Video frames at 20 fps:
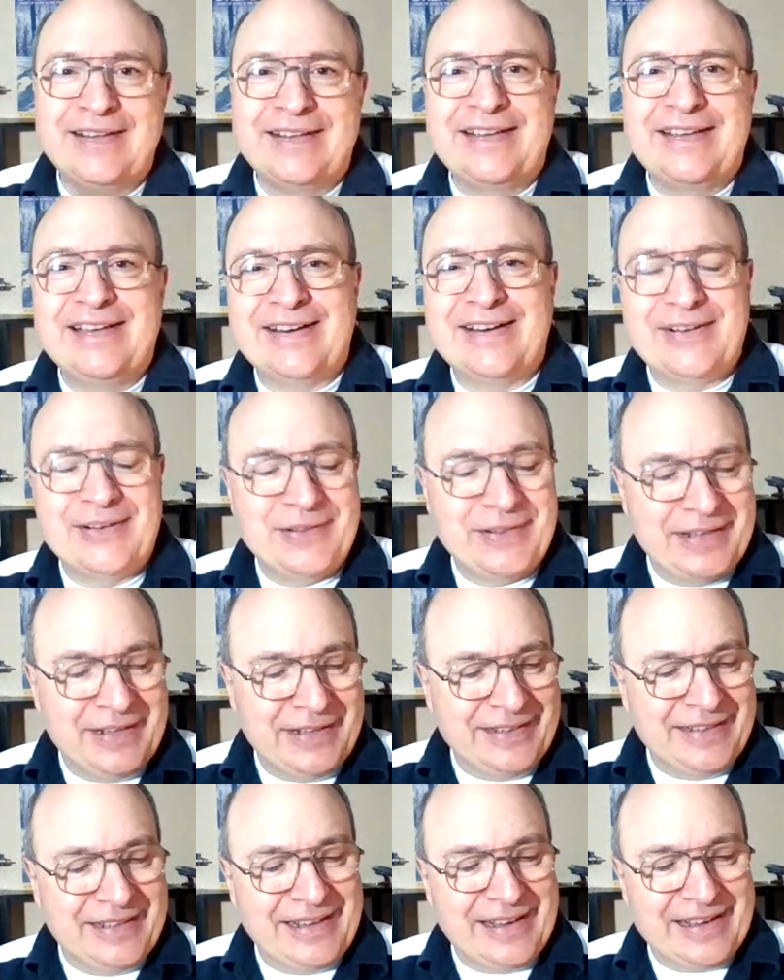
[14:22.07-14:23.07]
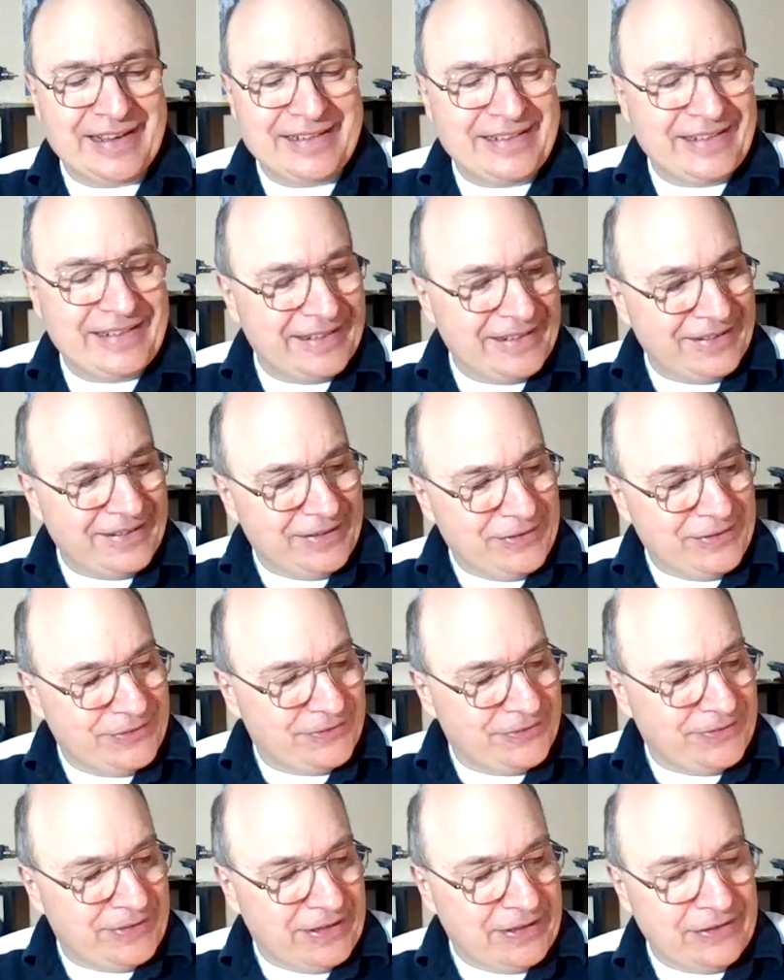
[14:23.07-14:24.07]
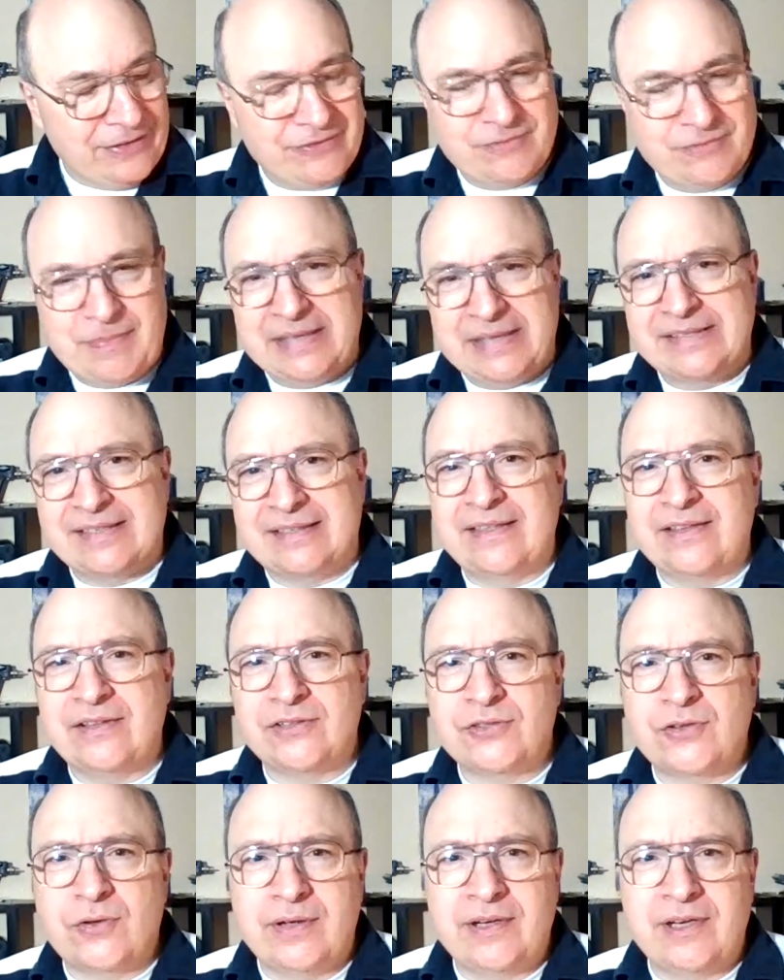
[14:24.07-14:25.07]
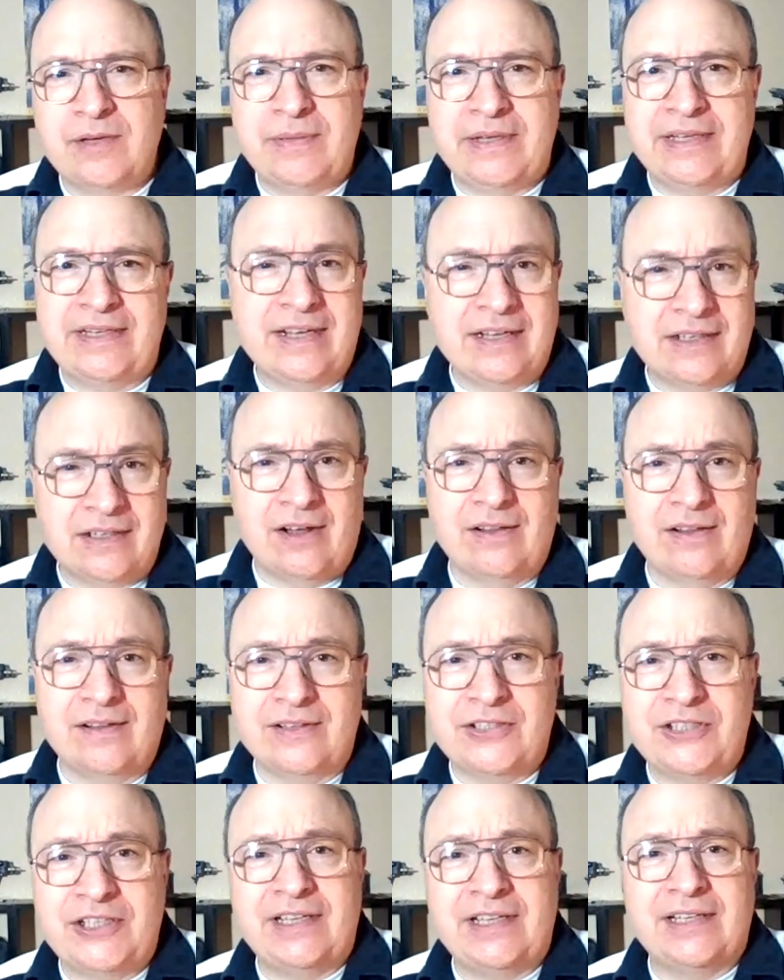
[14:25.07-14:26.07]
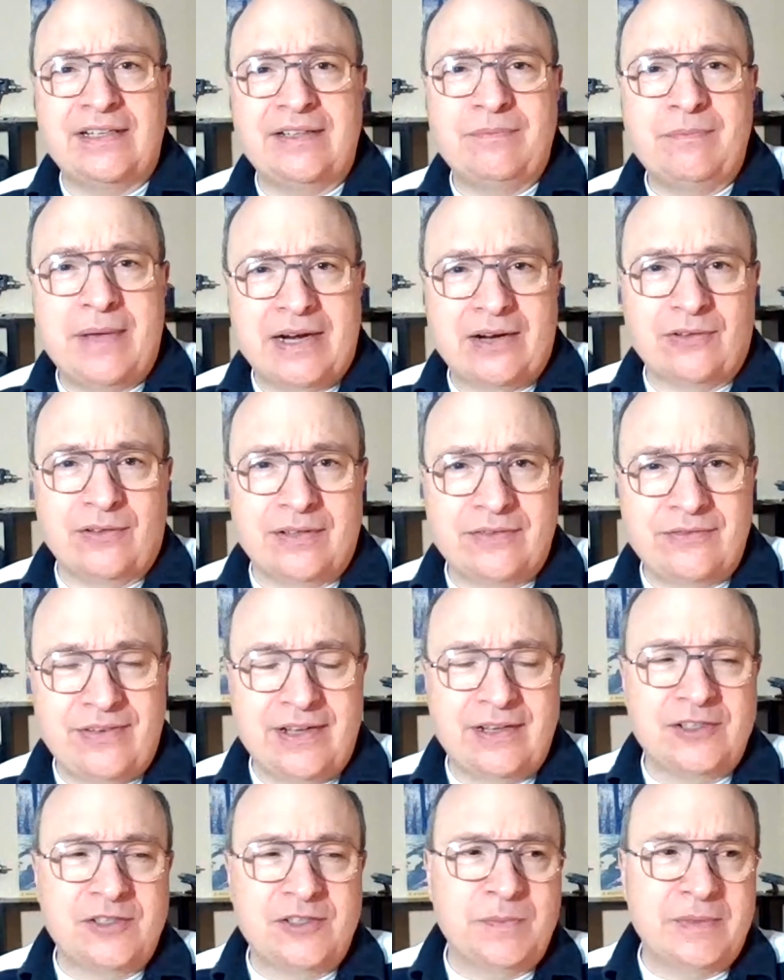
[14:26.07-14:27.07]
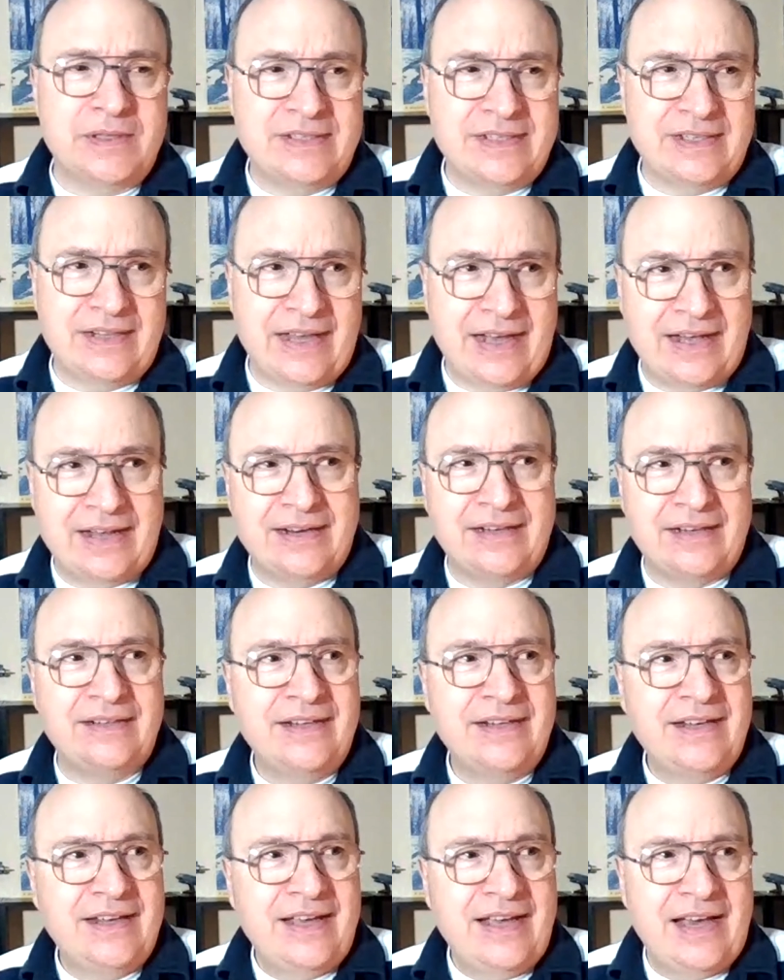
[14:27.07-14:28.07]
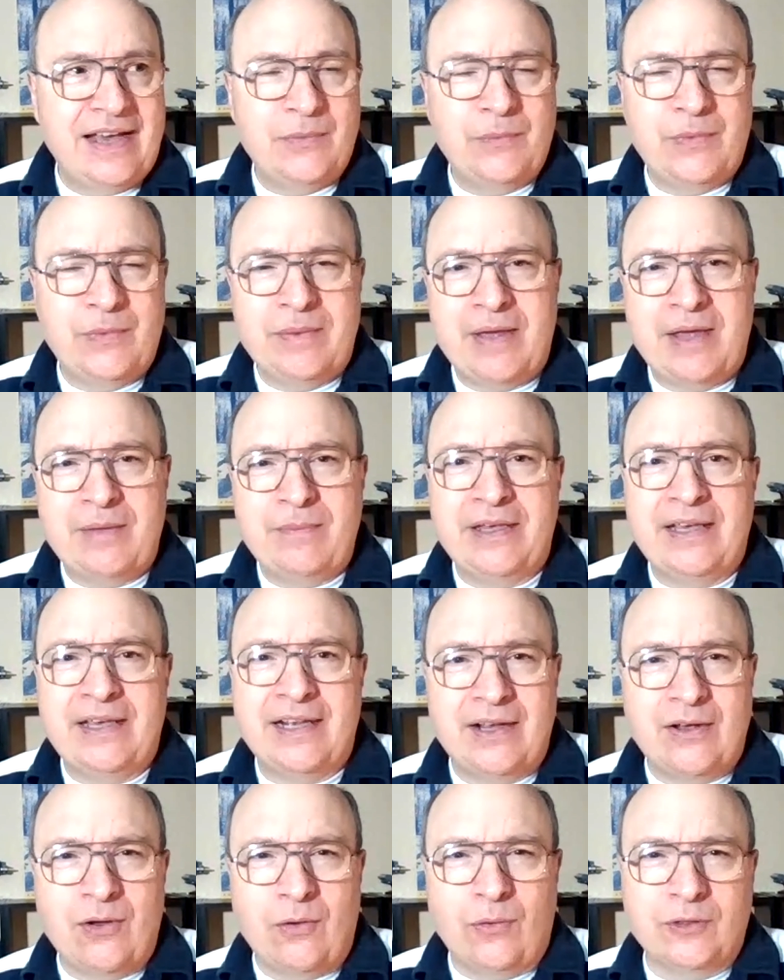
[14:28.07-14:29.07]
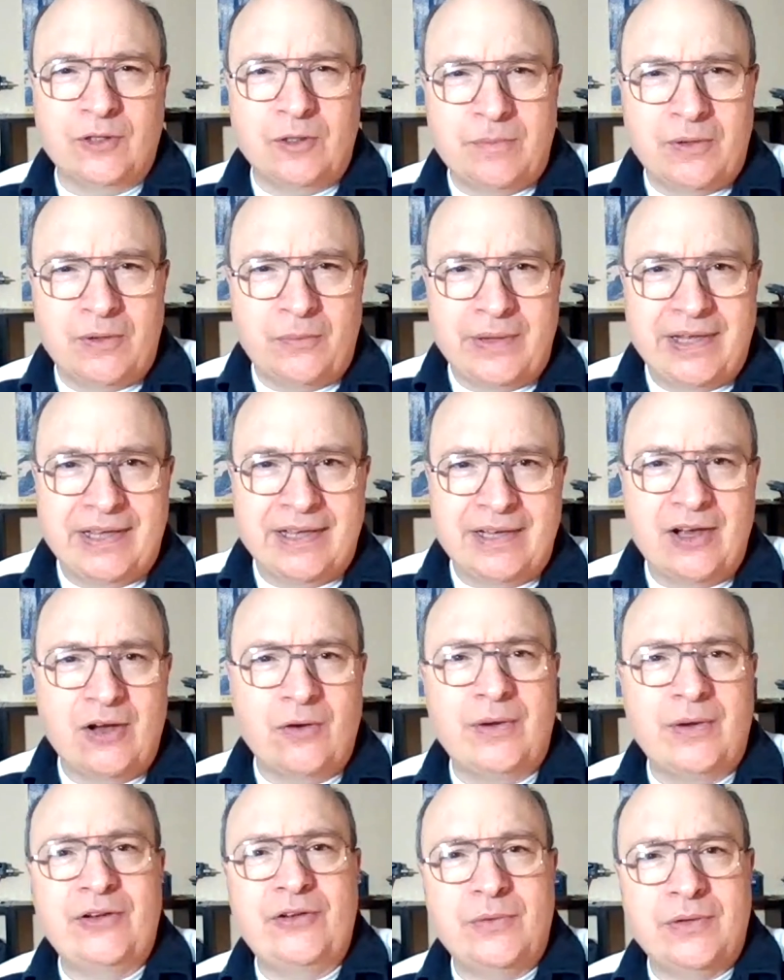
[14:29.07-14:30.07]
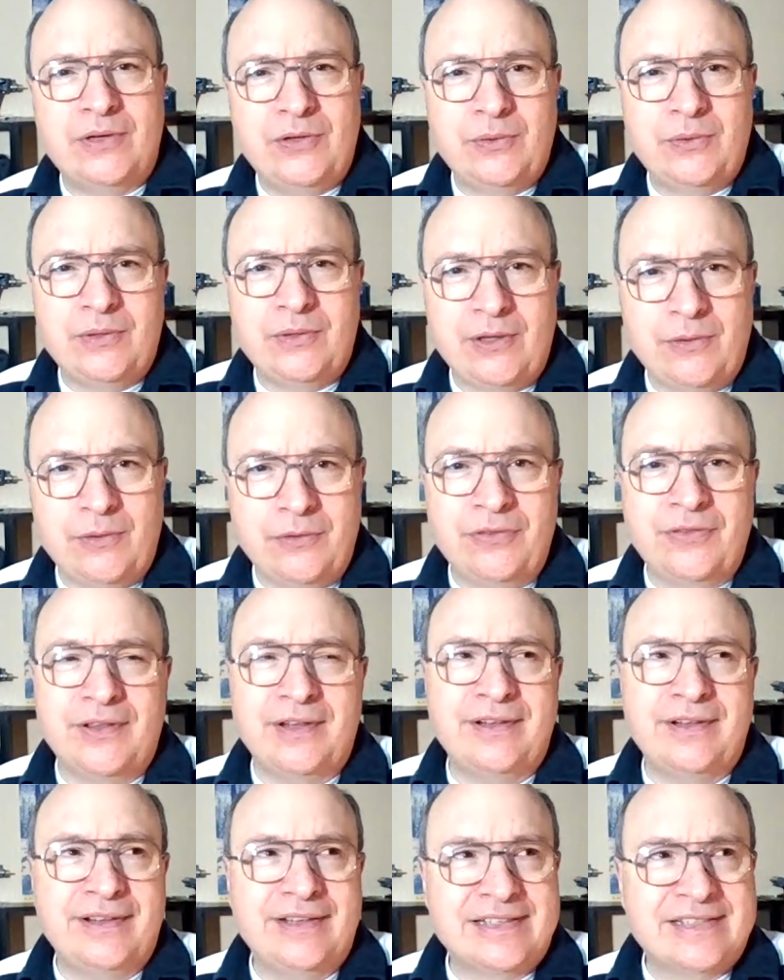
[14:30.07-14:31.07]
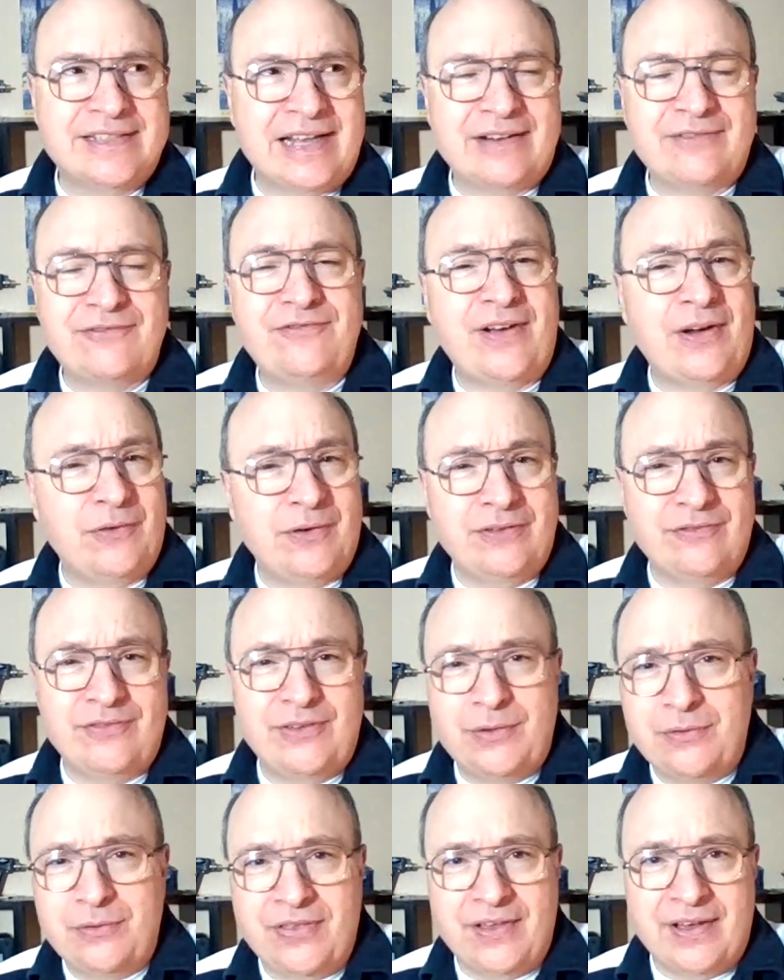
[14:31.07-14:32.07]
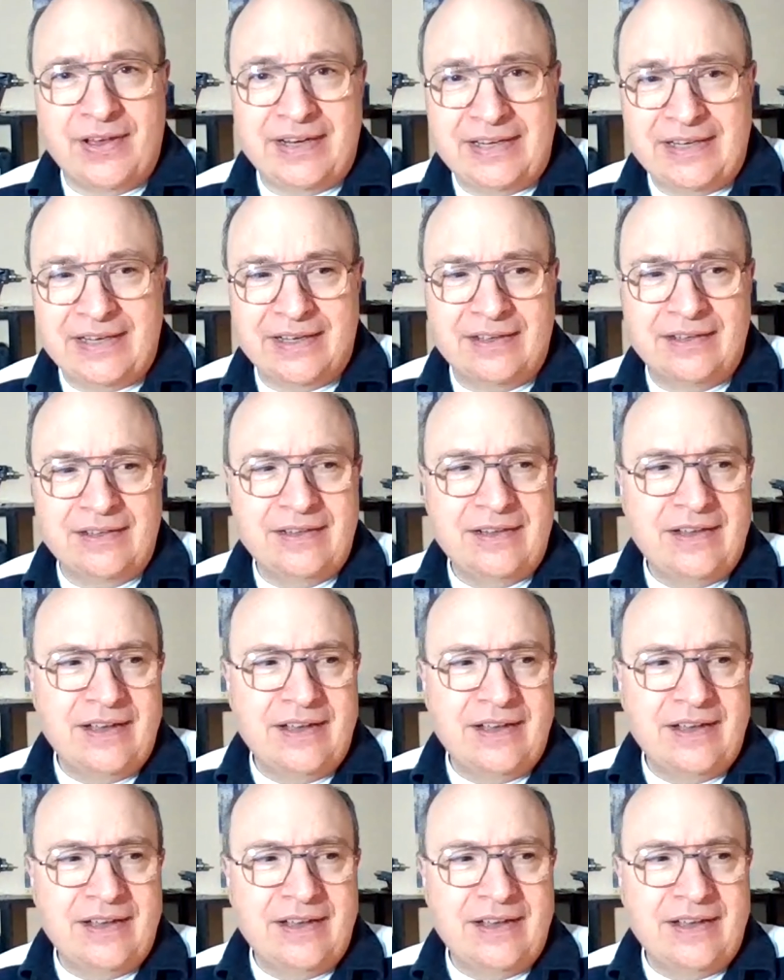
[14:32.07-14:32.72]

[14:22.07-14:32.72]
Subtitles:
You know, the idea of basically there's going to be technology and medical advancements and that, and we may be getting older, but we can go into a new youth, and it's that fountain of youth idea.